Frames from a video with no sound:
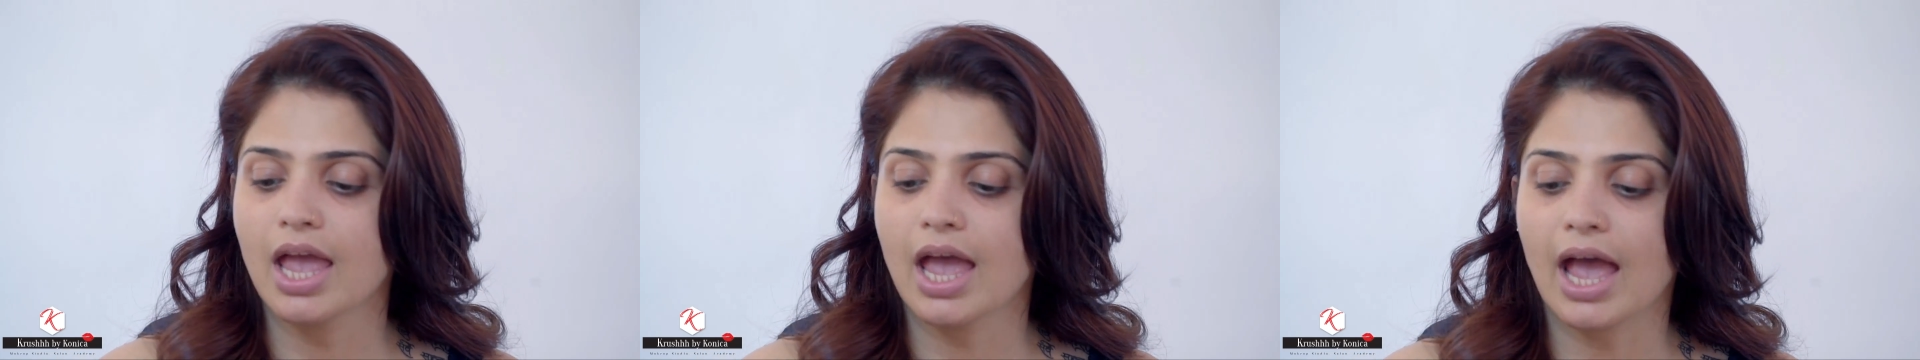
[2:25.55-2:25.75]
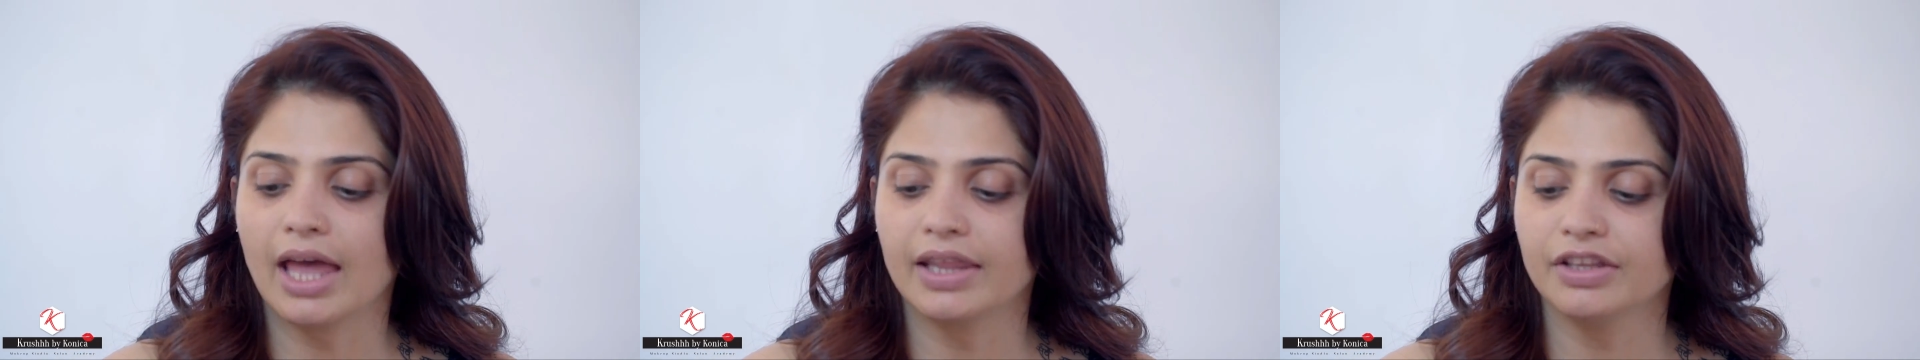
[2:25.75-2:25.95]

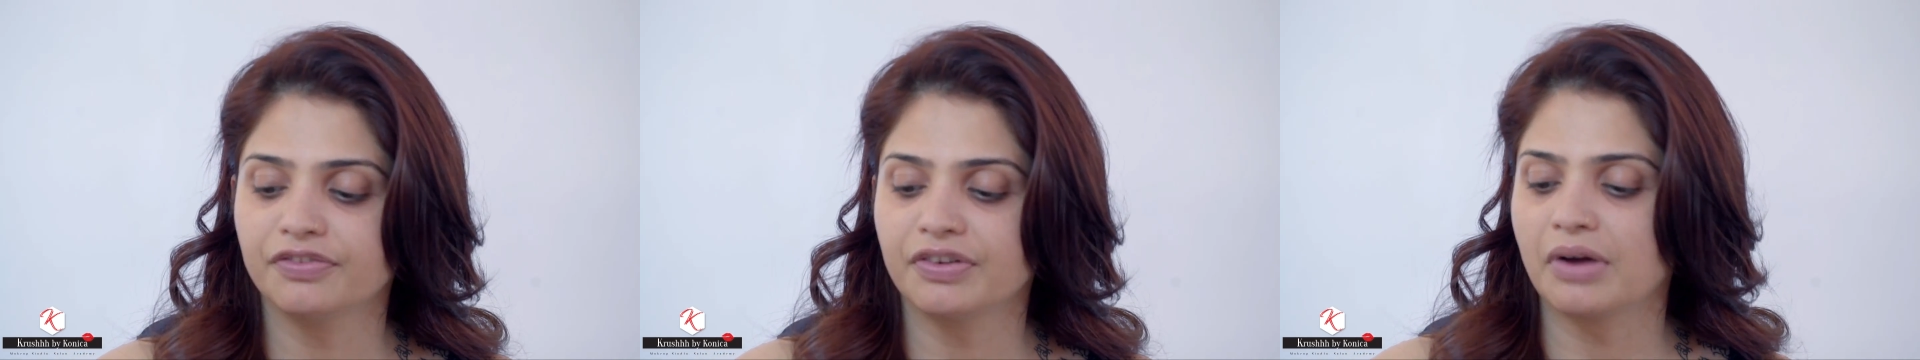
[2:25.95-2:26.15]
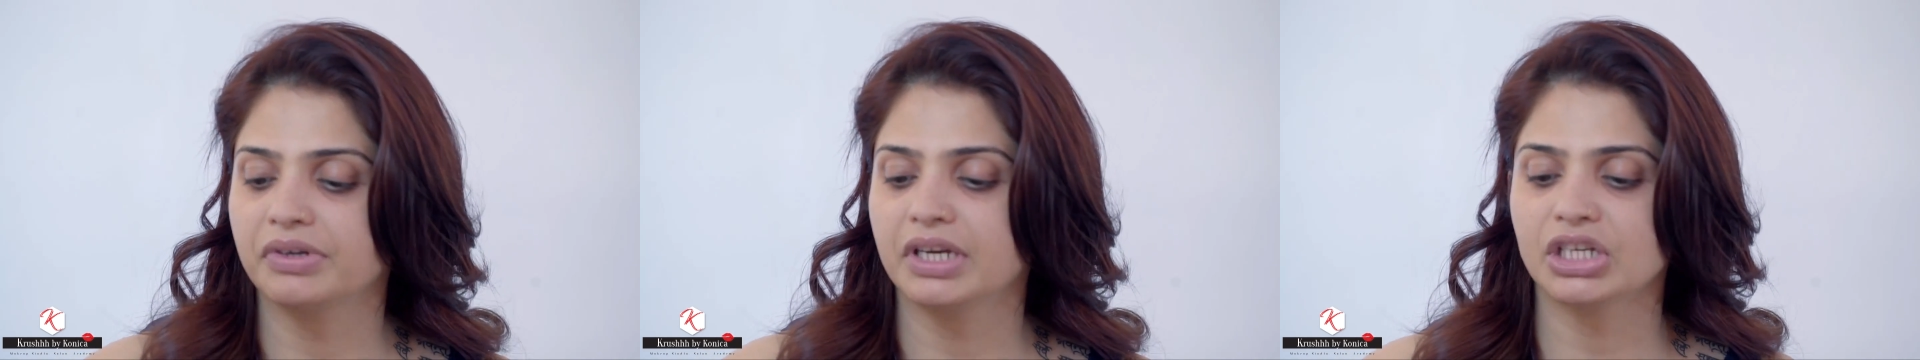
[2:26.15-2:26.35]
and the
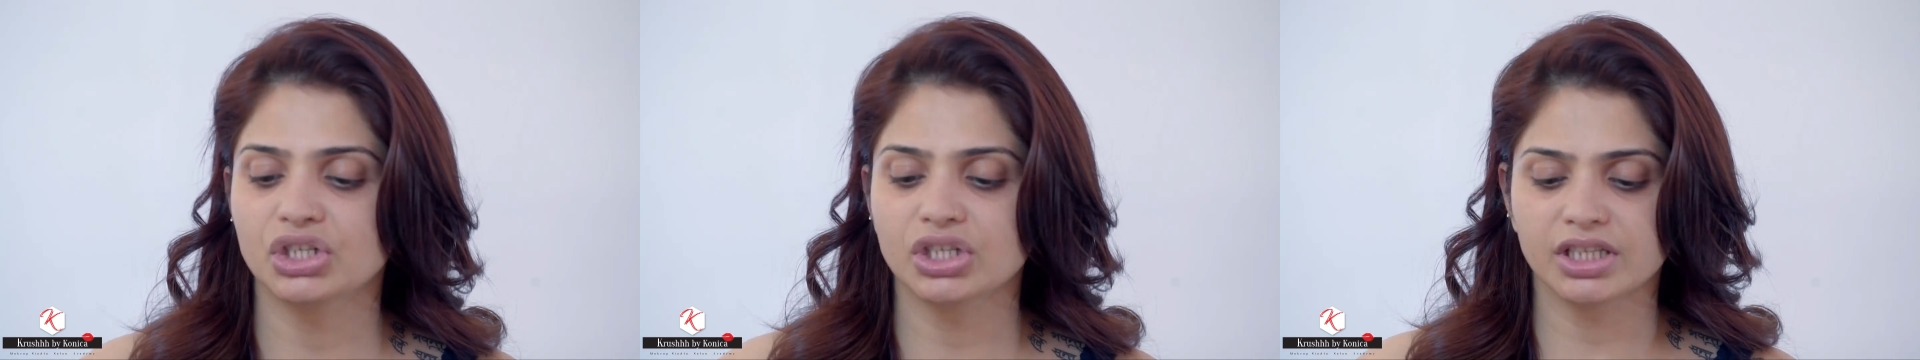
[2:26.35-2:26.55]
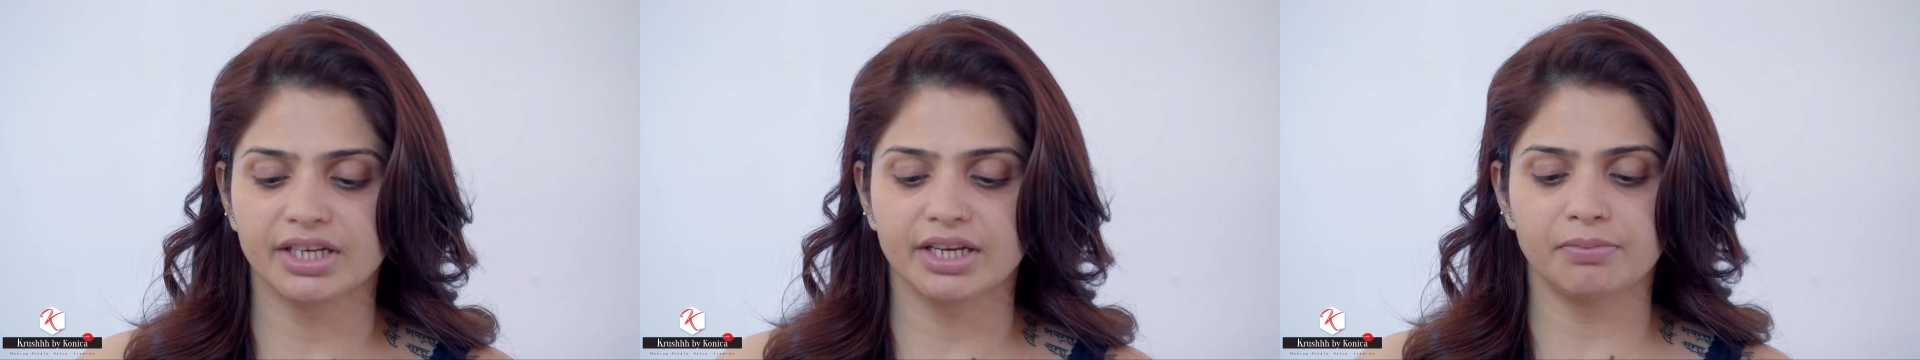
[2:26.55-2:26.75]

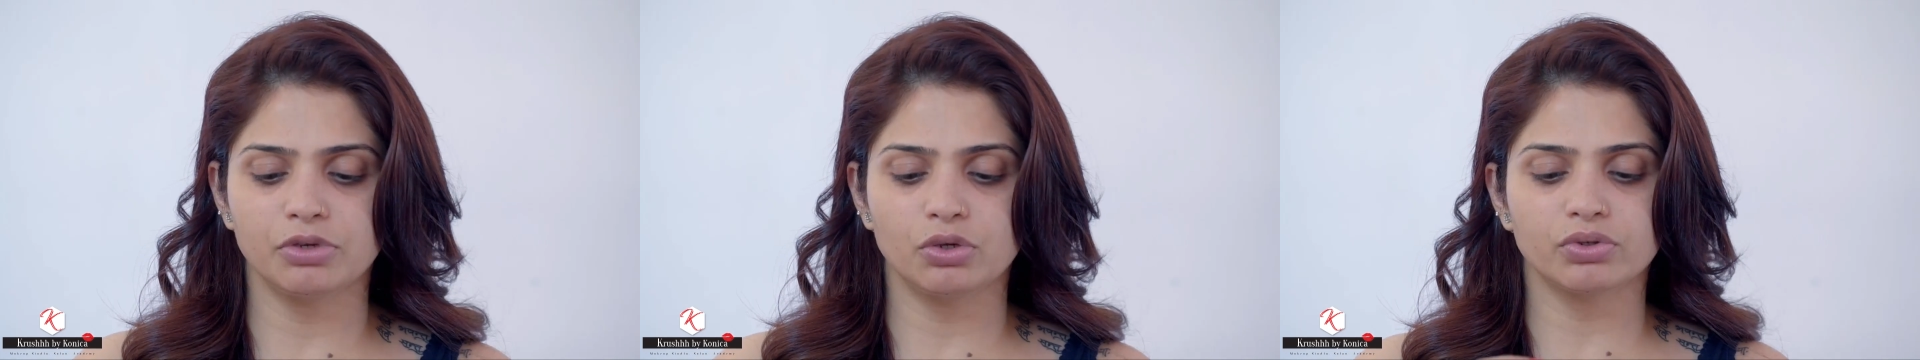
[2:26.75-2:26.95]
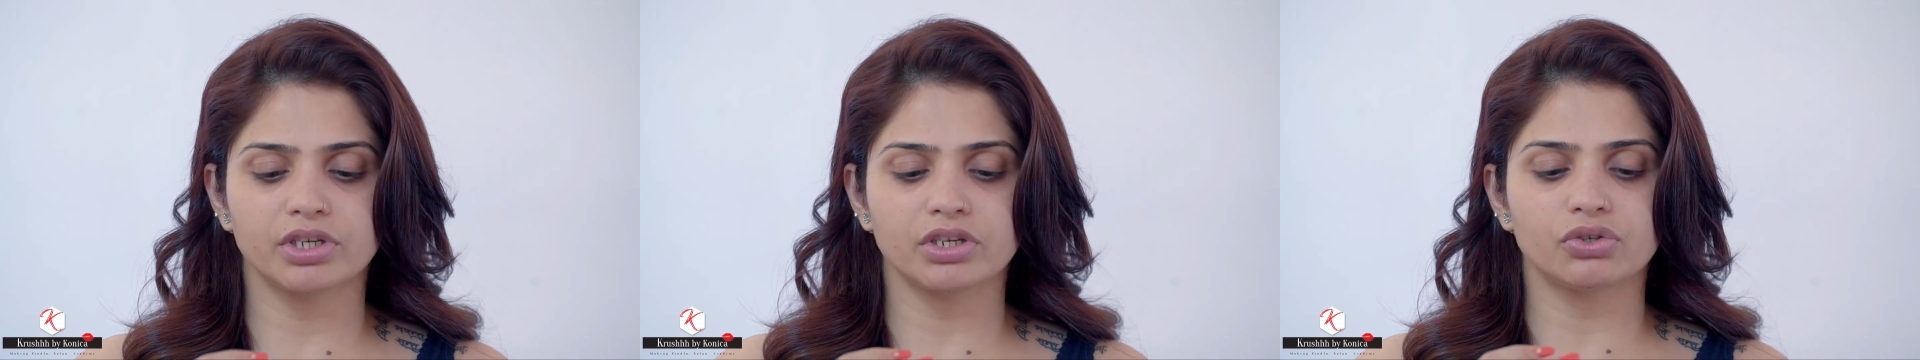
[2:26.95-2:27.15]
foundation that I'm
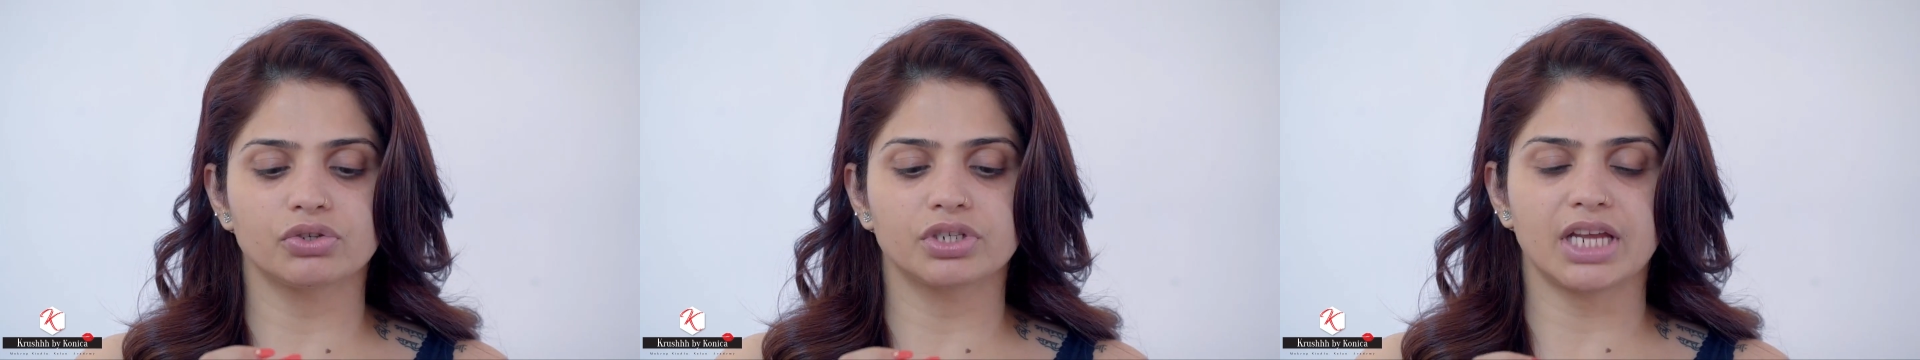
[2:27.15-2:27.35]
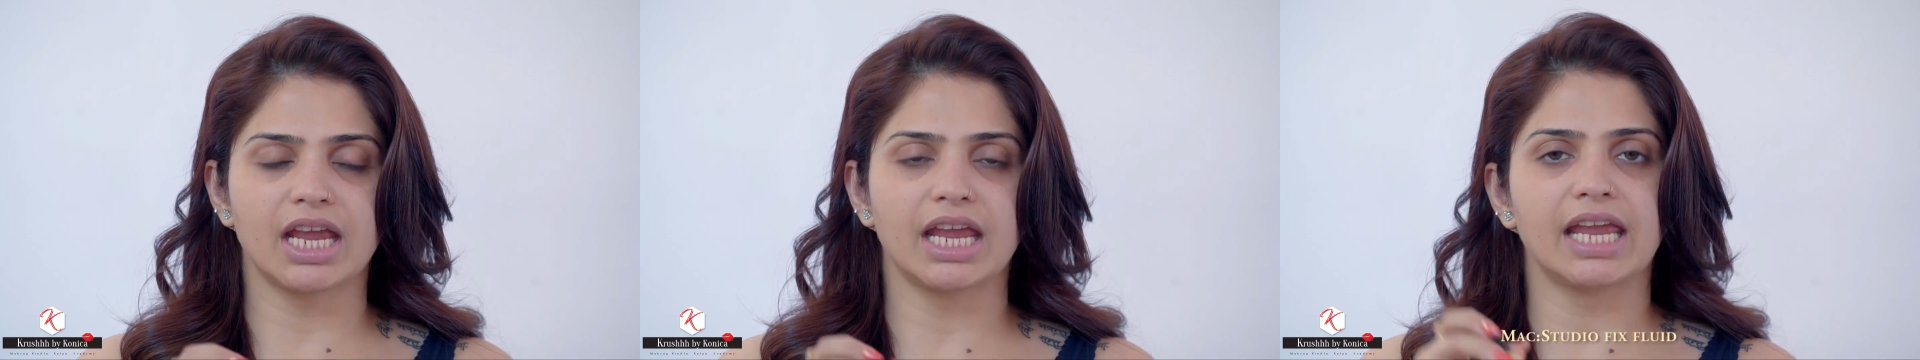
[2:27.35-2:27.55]
using
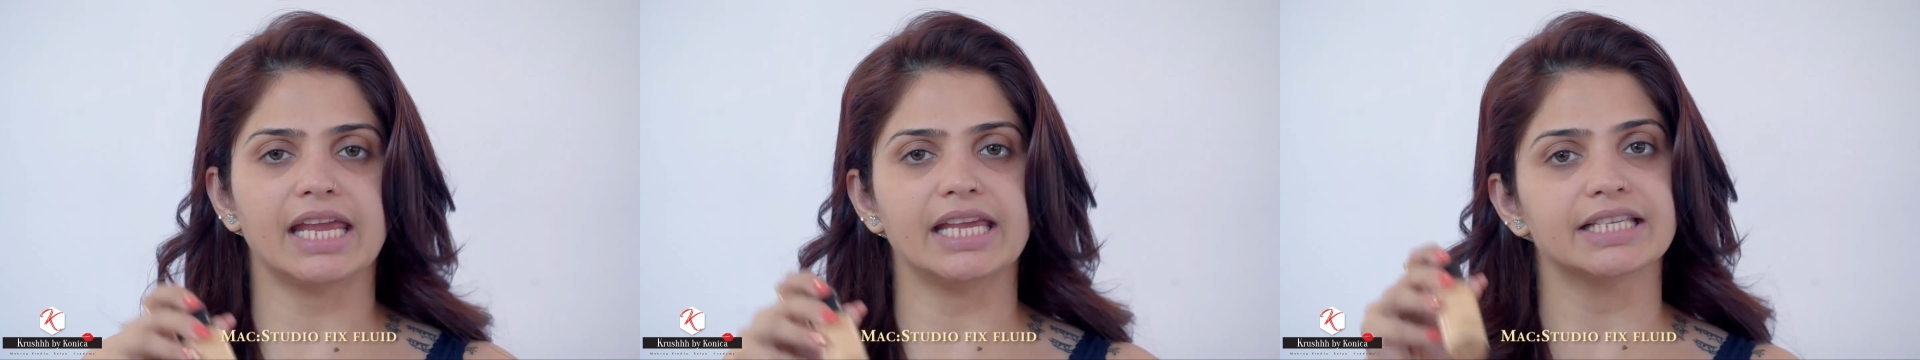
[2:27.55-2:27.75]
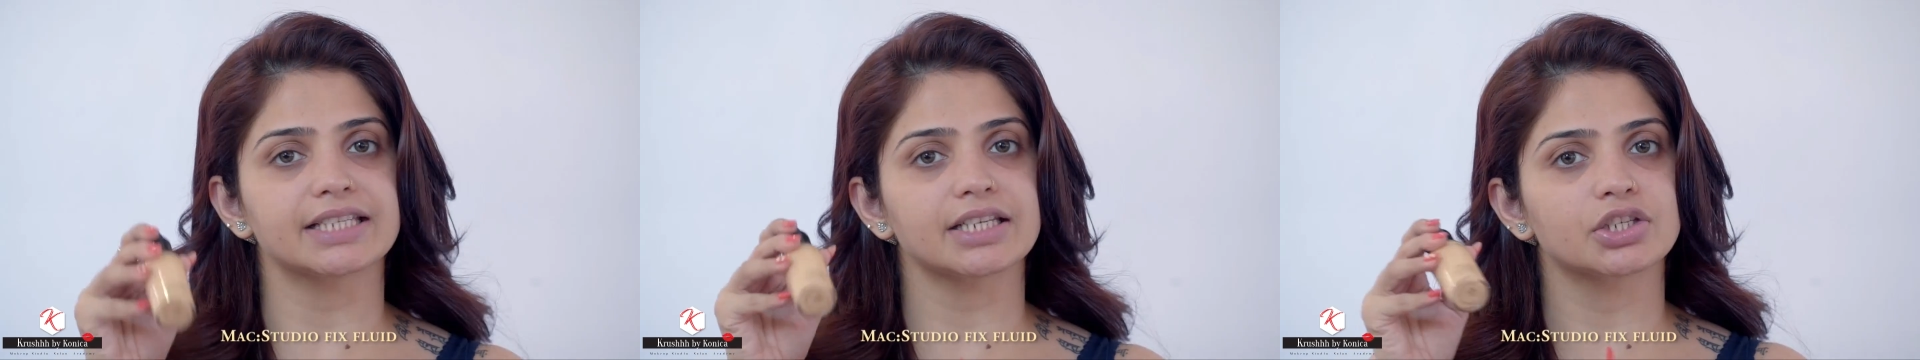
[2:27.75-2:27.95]
today is